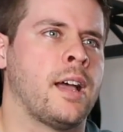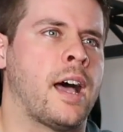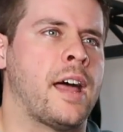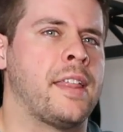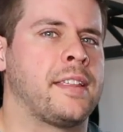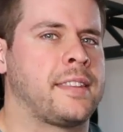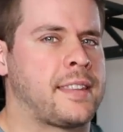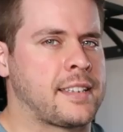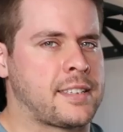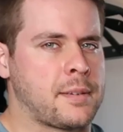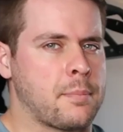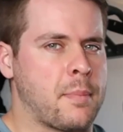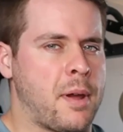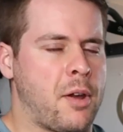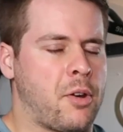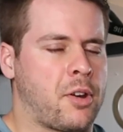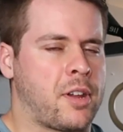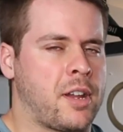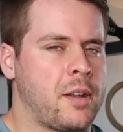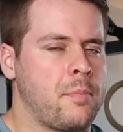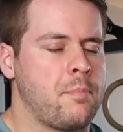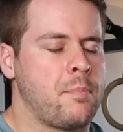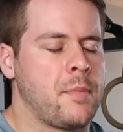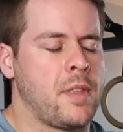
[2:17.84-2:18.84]
I think that's
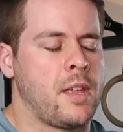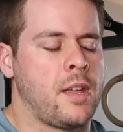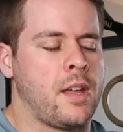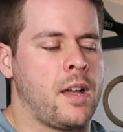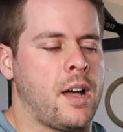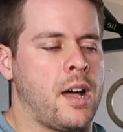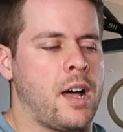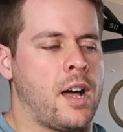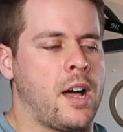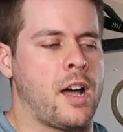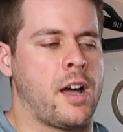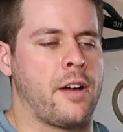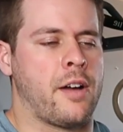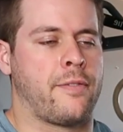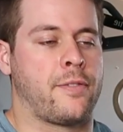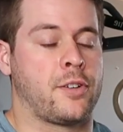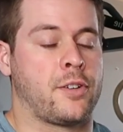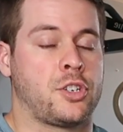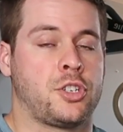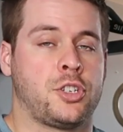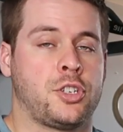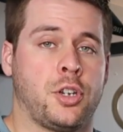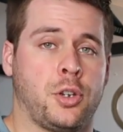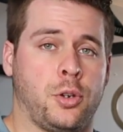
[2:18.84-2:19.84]
American
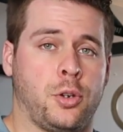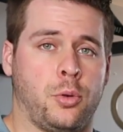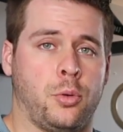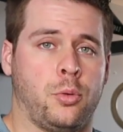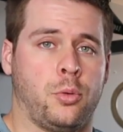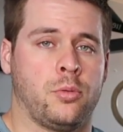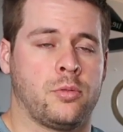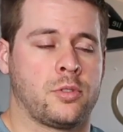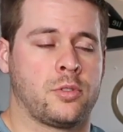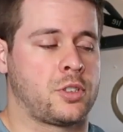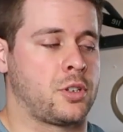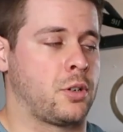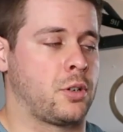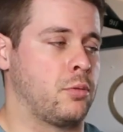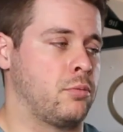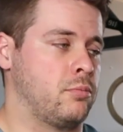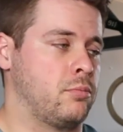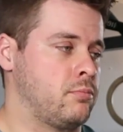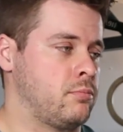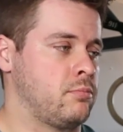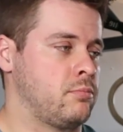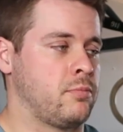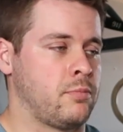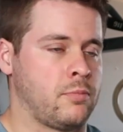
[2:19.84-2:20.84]
for two,
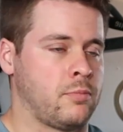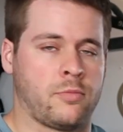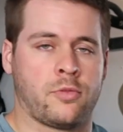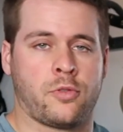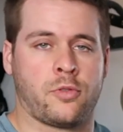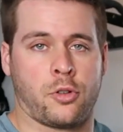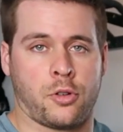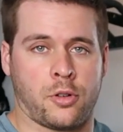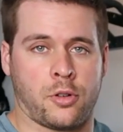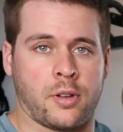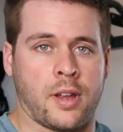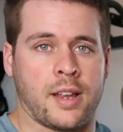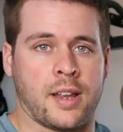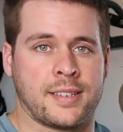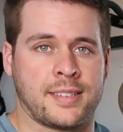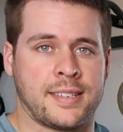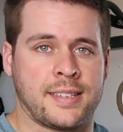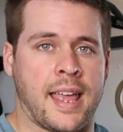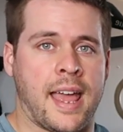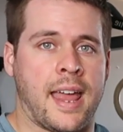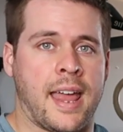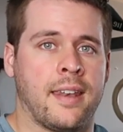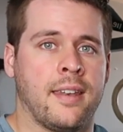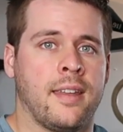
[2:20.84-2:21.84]
so for a
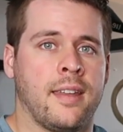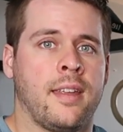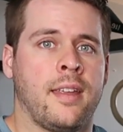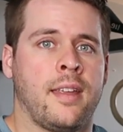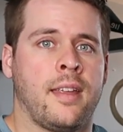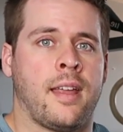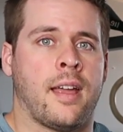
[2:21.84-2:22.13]
set.